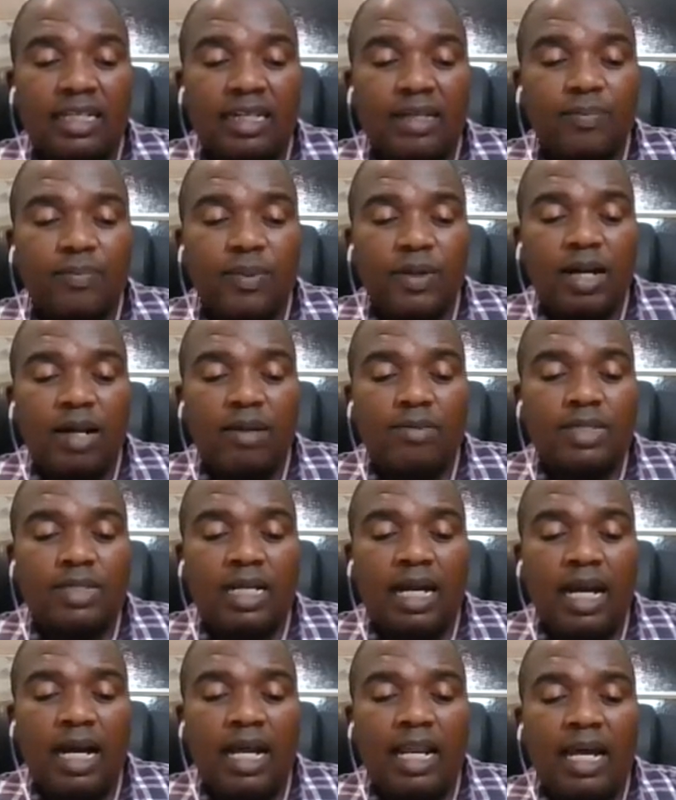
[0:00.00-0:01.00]
it becomes
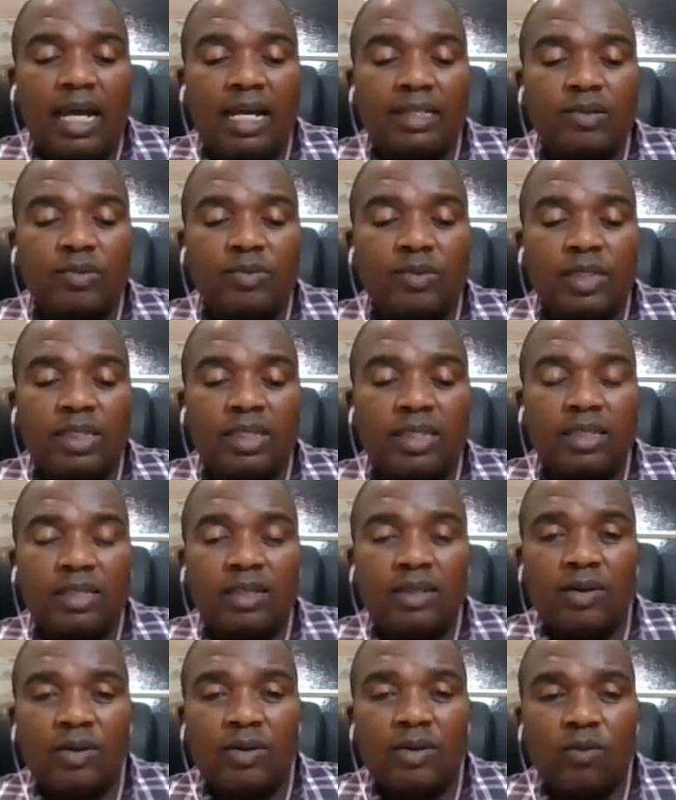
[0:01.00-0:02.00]
colored with
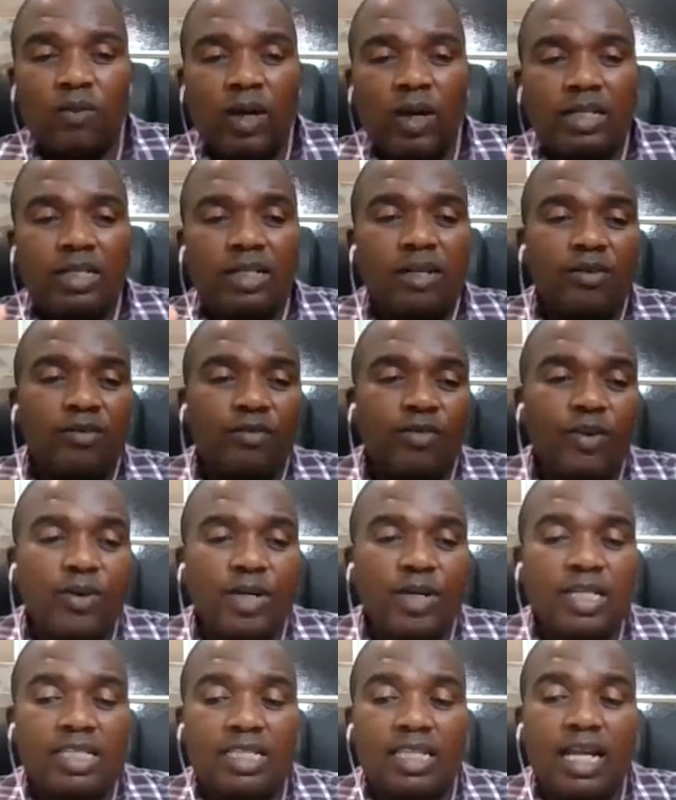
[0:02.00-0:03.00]
whatever
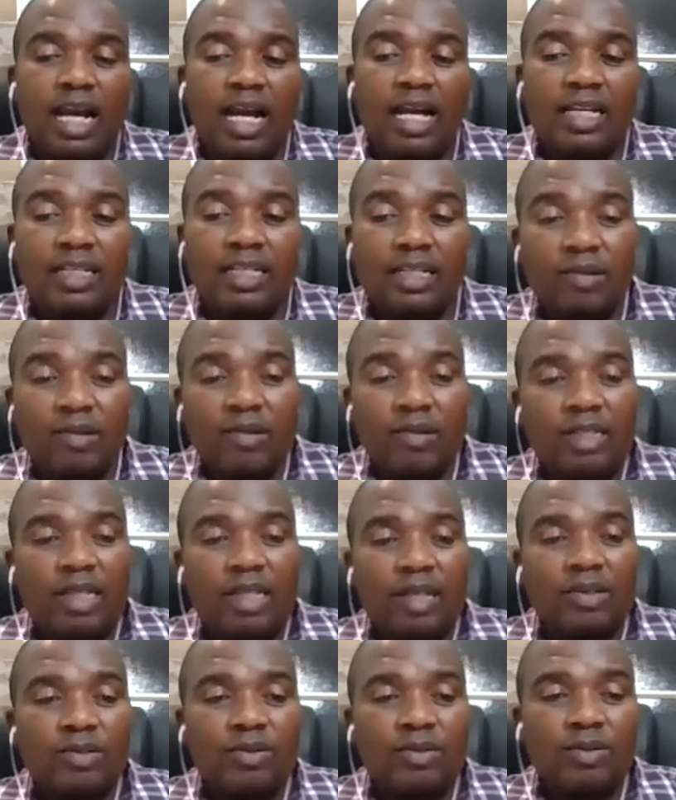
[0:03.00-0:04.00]
was done in
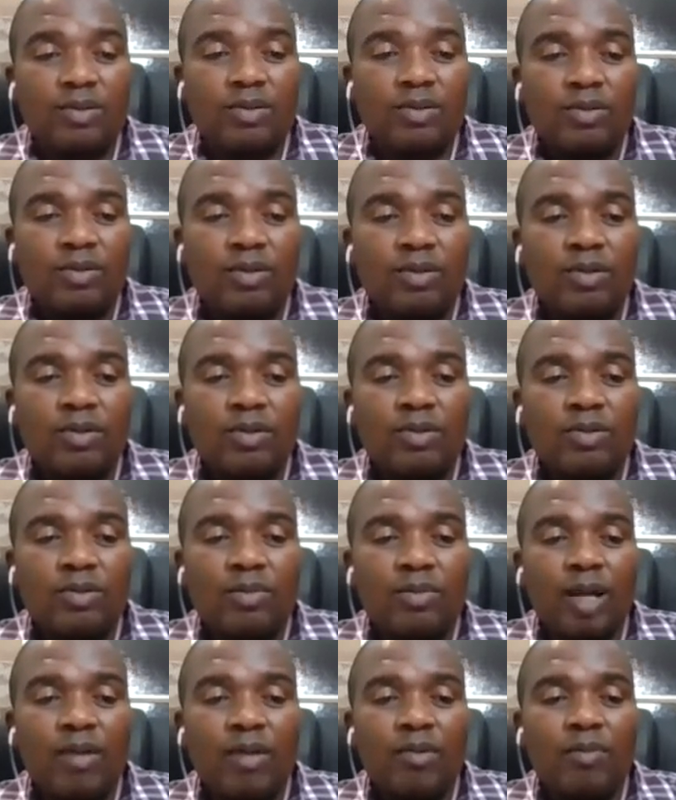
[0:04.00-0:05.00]
order to
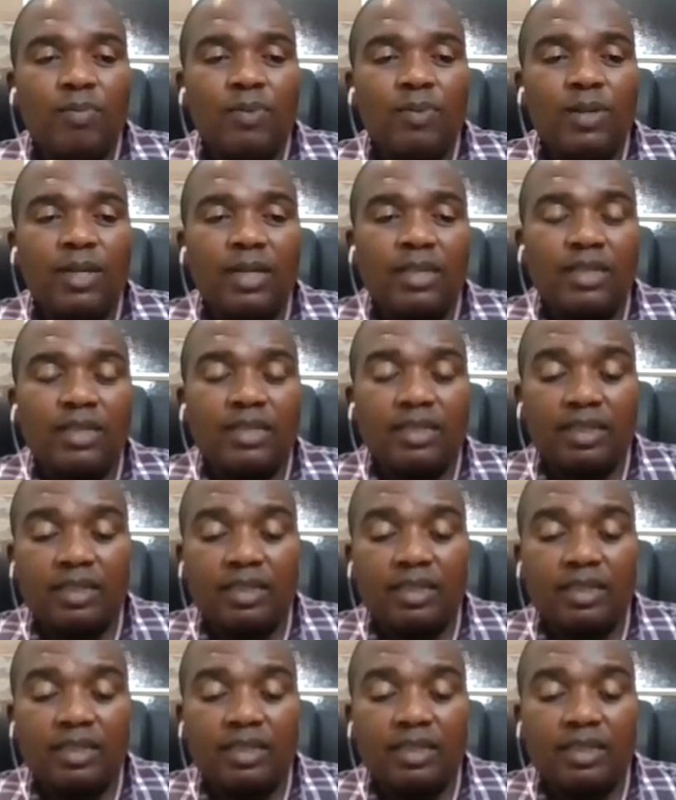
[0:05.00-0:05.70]
manipulate